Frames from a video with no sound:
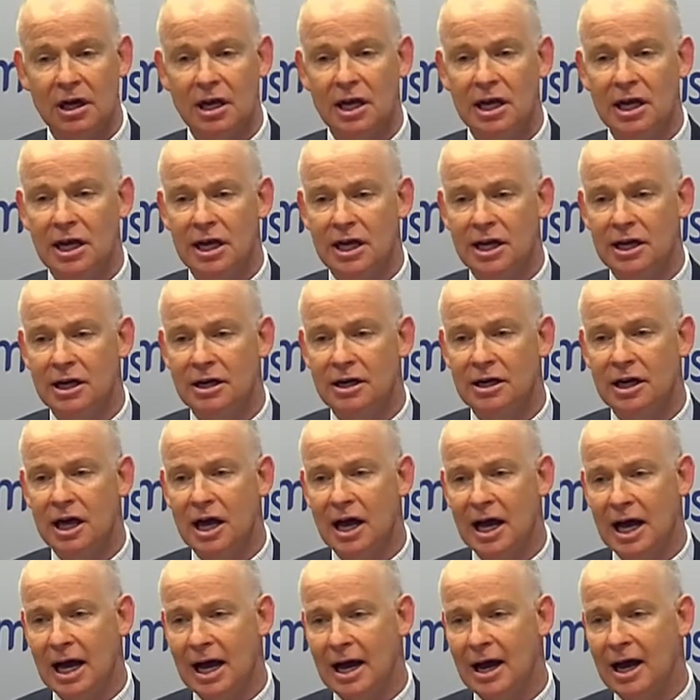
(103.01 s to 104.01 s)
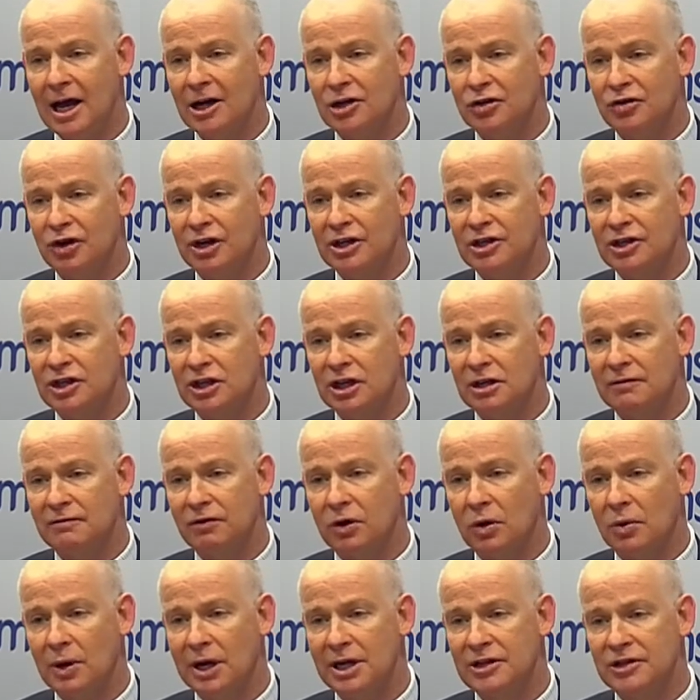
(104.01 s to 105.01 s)
in addressing
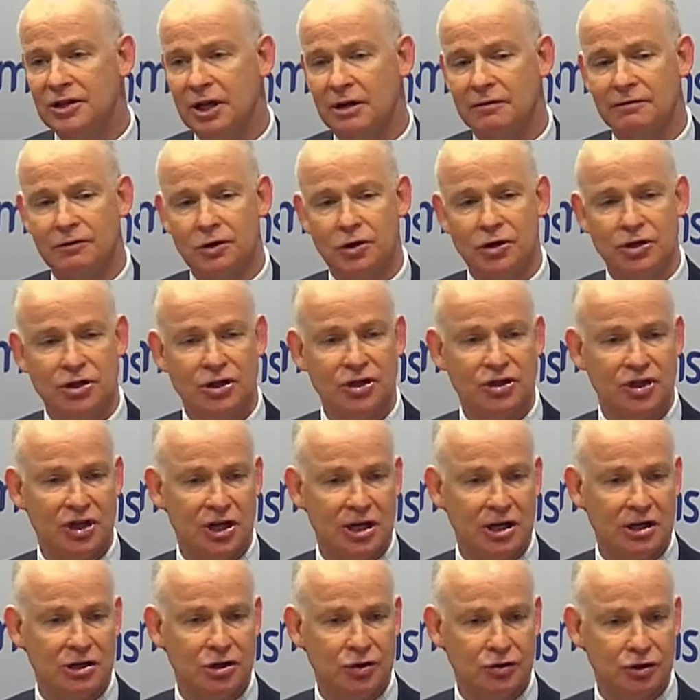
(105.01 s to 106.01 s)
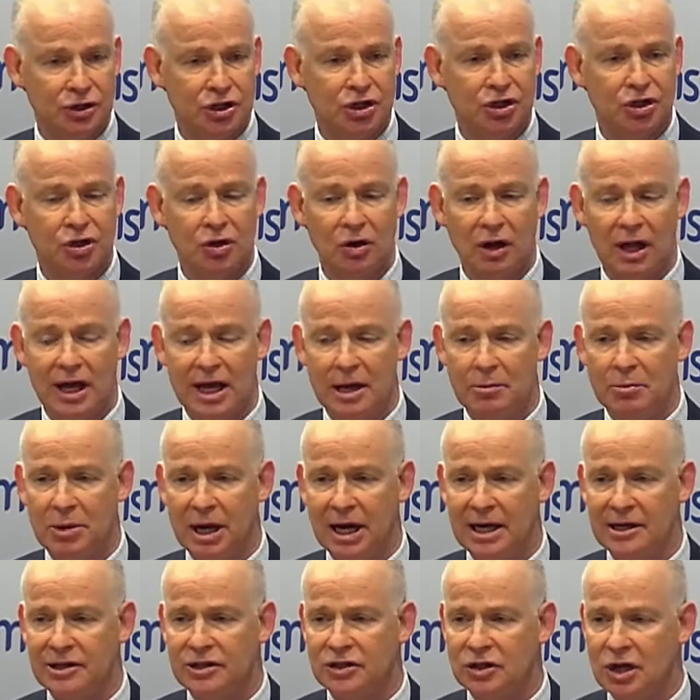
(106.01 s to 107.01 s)
influenza versus the traditional
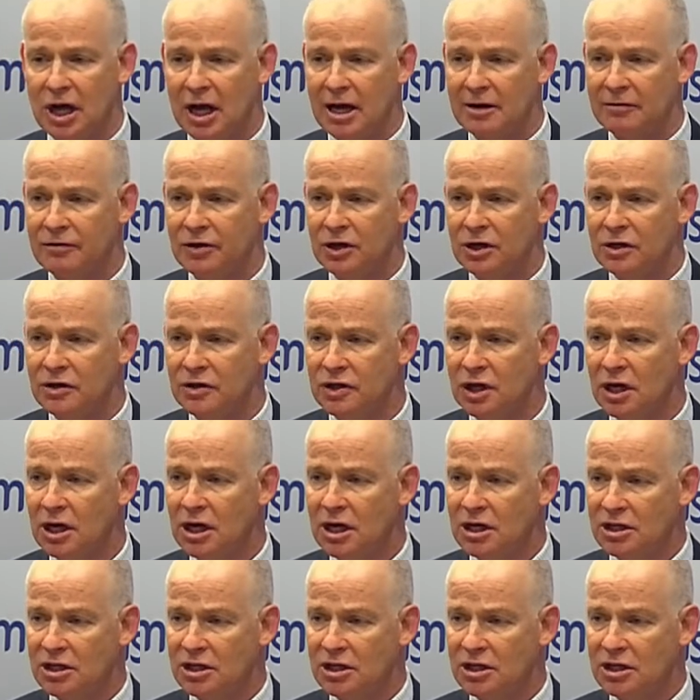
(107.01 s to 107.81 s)
egg-based side of things.